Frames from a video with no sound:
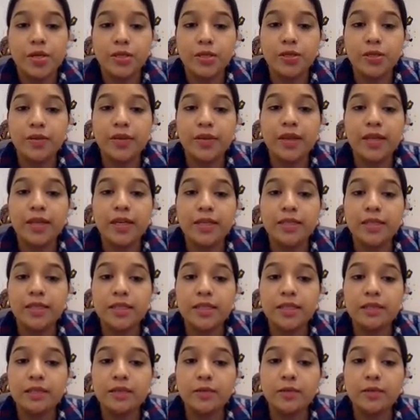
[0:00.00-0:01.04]
So
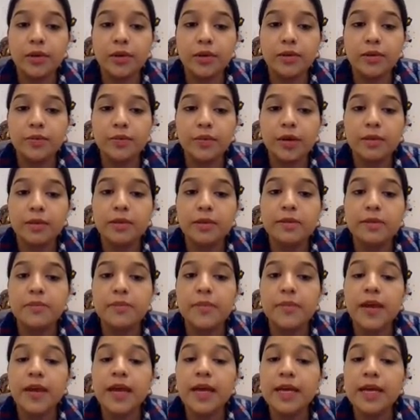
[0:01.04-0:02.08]
this is the word
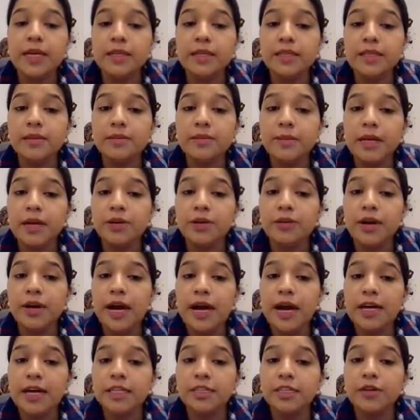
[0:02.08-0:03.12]
problem. Isabel
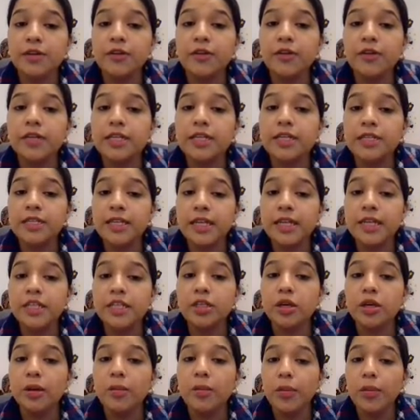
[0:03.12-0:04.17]
has
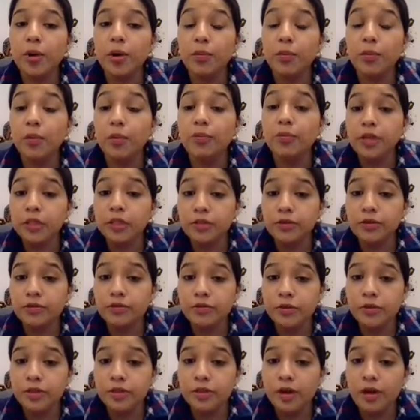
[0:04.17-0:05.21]
six purple
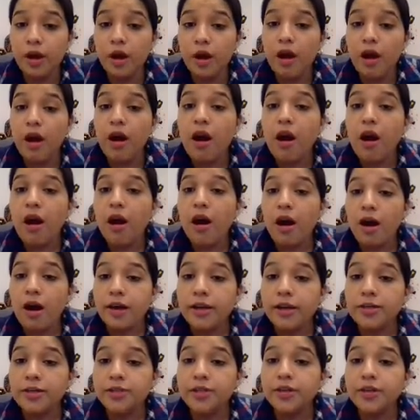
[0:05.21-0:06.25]
balloons.
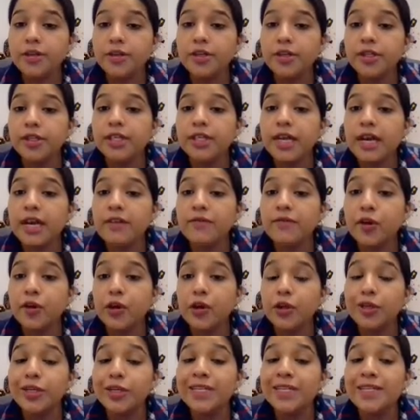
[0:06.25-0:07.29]
Oscar gave
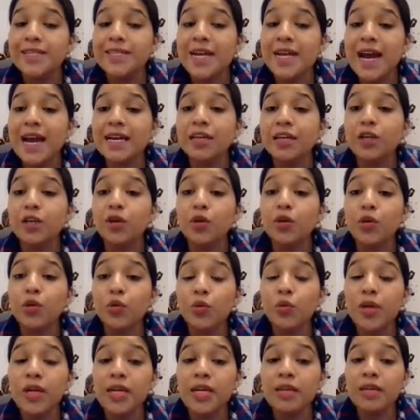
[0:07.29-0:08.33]
her nine
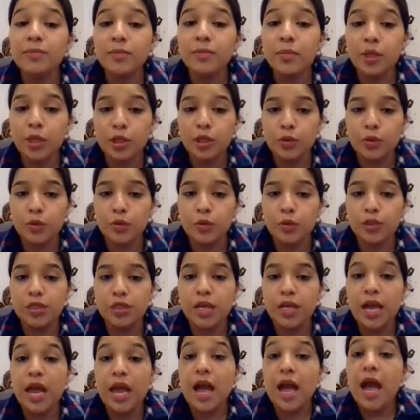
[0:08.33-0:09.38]
green
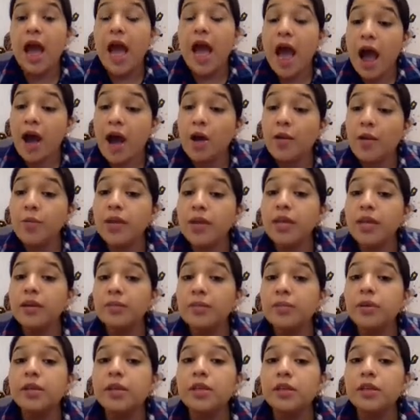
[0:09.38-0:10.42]
balloons. How
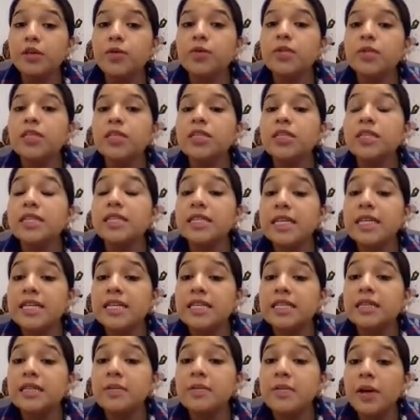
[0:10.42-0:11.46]
many balloons does
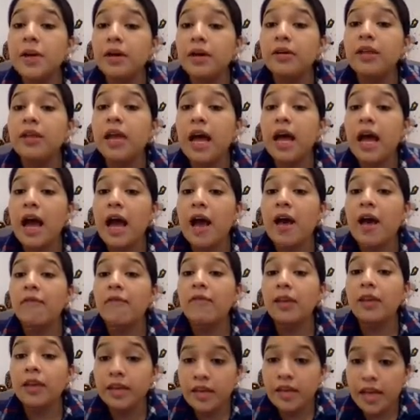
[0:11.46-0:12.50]
Isabel have
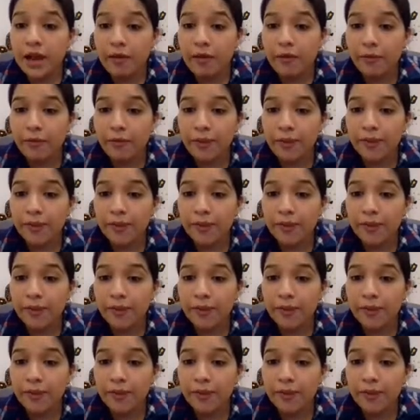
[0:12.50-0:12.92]
now?